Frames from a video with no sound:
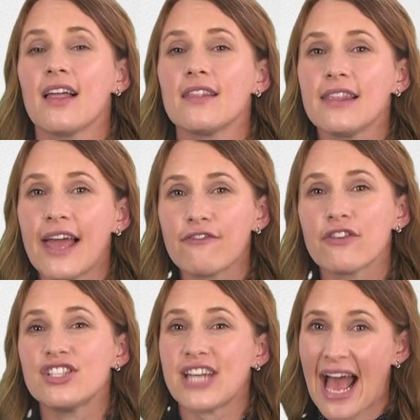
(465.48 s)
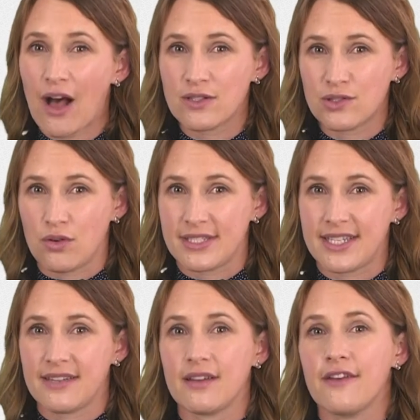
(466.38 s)
Leverage
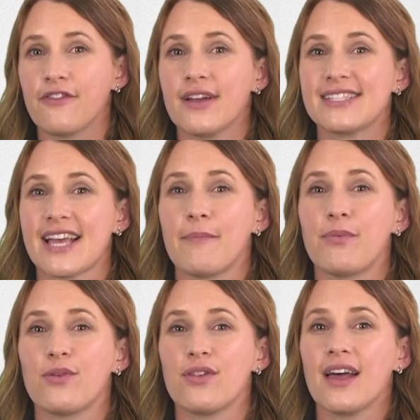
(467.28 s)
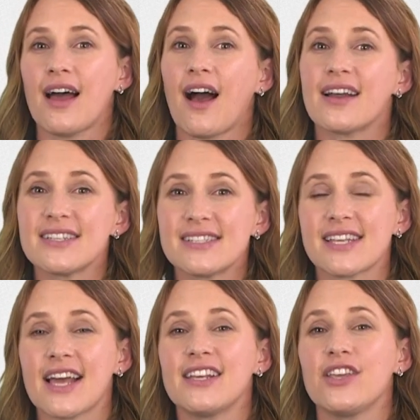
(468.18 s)
outsourcing. For example,
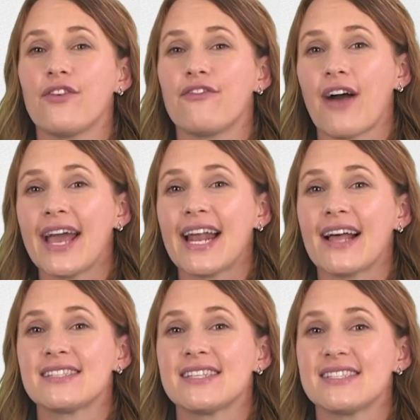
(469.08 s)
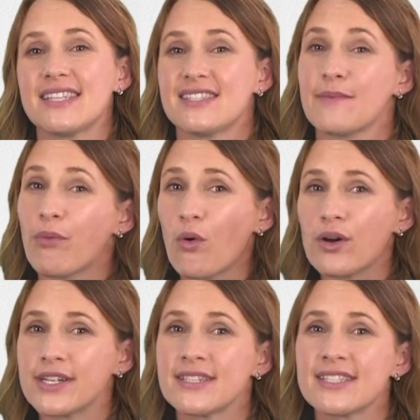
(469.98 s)
understanding your finances is
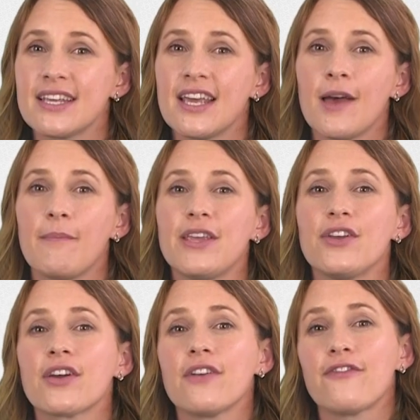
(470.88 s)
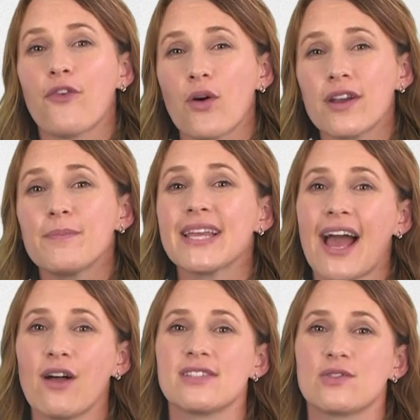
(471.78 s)
important, but you can affordably
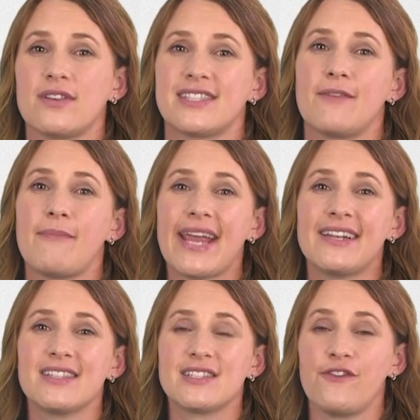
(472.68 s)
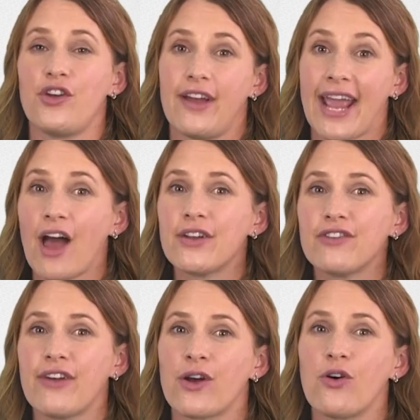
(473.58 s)
outsource the maintenance of your
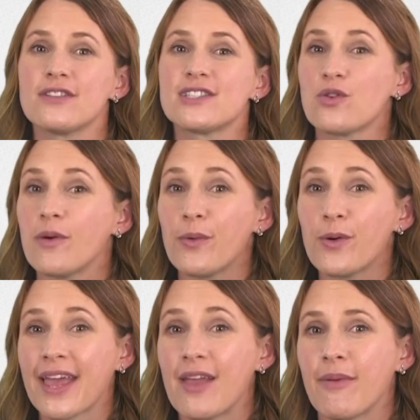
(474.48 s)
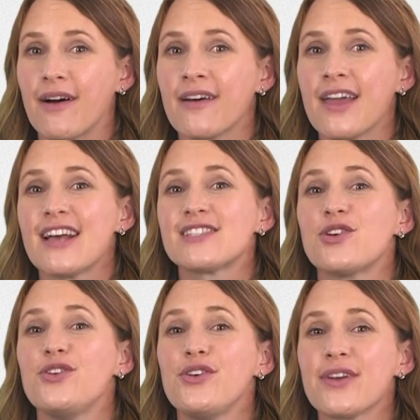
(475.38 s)
accounting records to a bookkeeper so
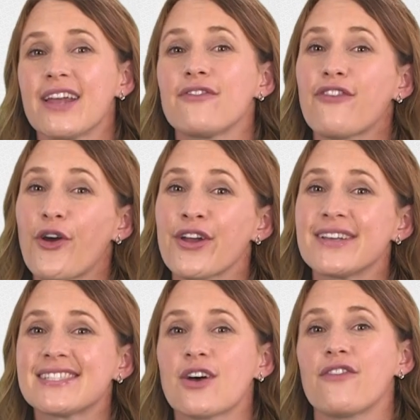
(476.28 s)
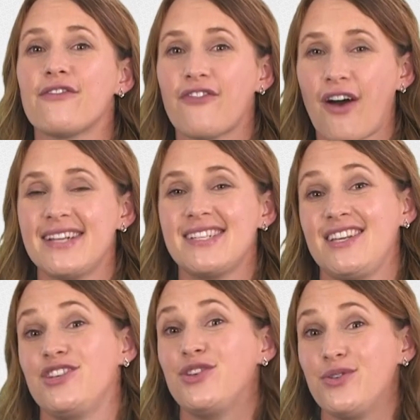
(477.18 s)
you can focus on
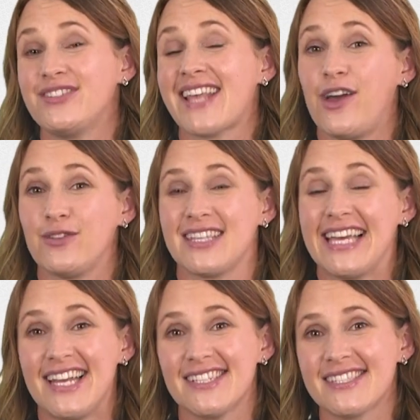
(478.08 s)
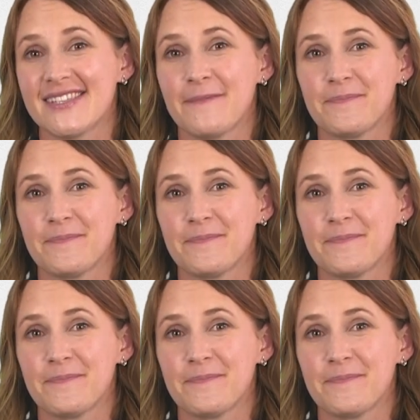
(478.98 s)
finding new sales leads.